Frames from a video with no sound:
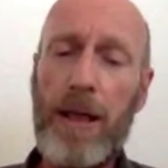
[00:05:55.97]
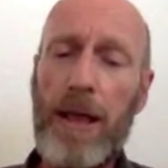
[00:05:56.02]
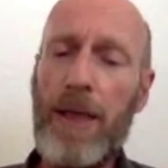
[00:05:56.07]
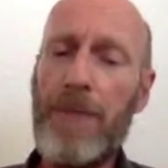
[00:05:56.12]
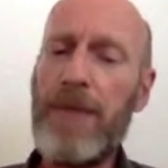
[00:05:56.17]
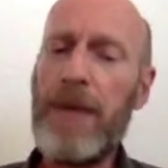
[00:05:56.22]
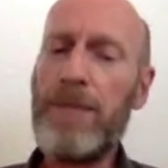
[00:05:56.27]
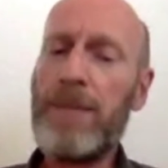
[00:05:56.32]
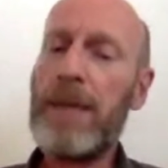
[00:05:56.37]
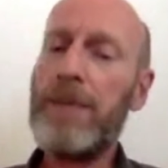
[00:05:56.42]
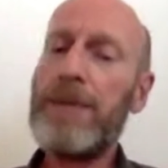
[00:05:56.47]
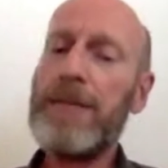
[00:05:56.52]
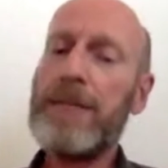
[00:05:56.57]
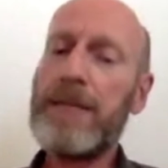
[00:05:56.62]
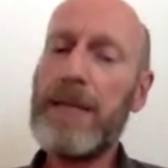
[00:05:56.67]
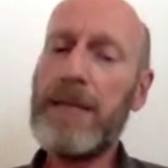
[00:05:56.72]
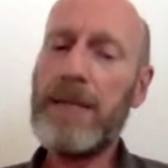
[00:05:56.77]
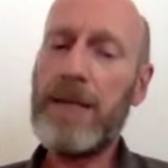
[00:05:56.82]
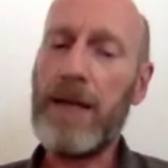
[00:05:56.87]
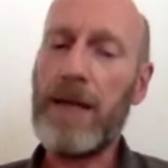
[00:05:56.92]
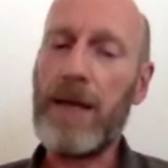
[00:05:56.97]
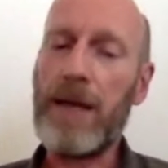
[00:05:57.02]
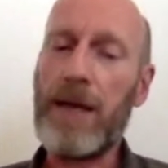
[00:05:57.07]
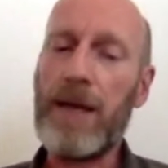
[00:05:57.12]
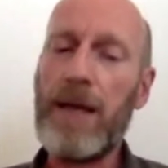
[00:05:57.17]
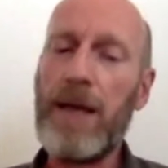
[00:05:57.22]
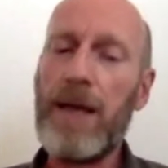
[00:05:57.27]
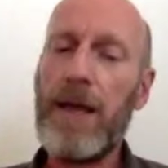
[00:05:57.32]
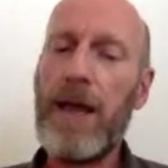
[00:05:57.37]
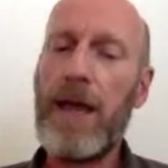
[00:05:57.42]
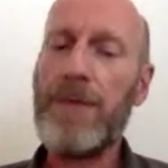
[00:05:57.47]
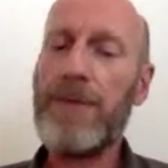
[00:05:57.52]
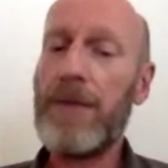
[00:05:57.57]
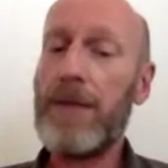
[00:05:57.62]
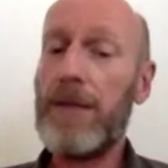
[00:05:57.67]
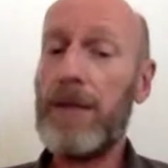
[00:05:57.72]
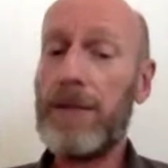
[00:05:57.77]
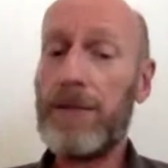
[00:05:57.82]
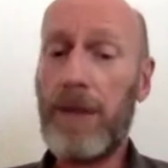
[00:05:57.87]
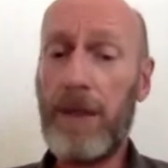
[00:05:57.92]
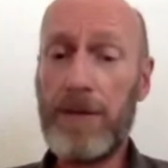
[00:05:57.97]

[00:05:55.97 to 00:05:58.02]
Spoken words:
and then maybe dinner, and then his